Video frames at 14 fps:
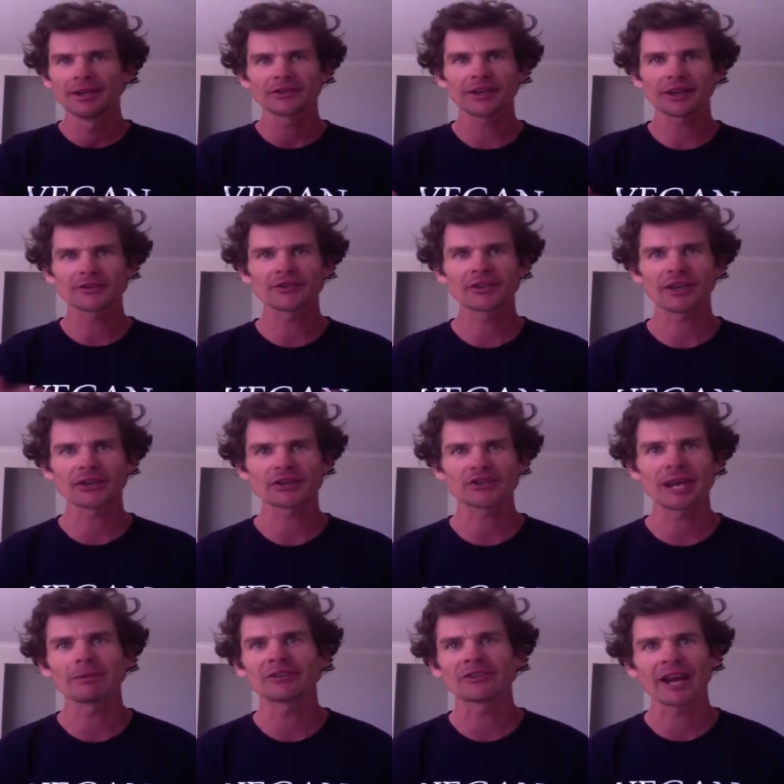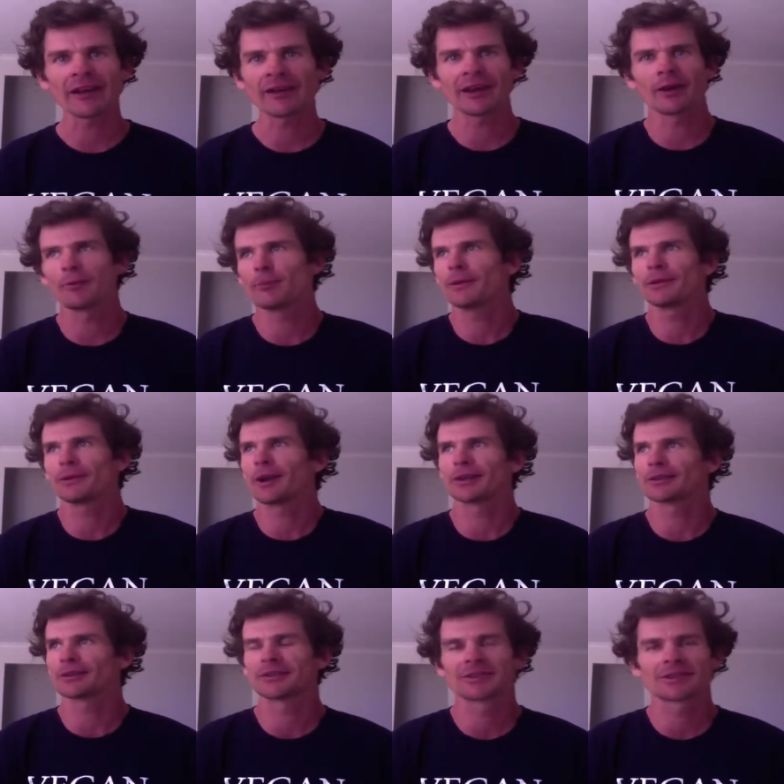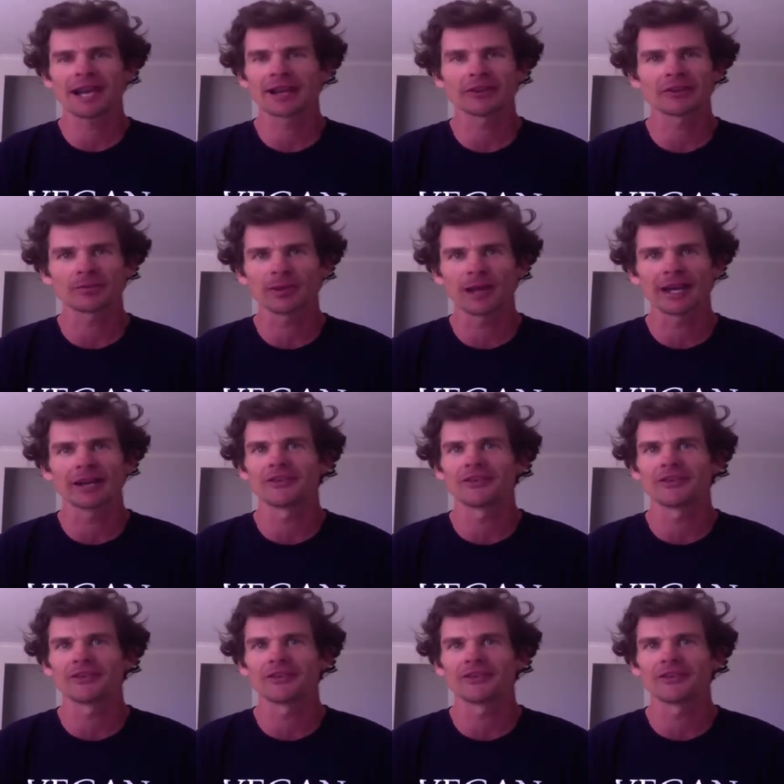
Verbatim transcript: such and such snapped his Cannondale, like, can't explain it.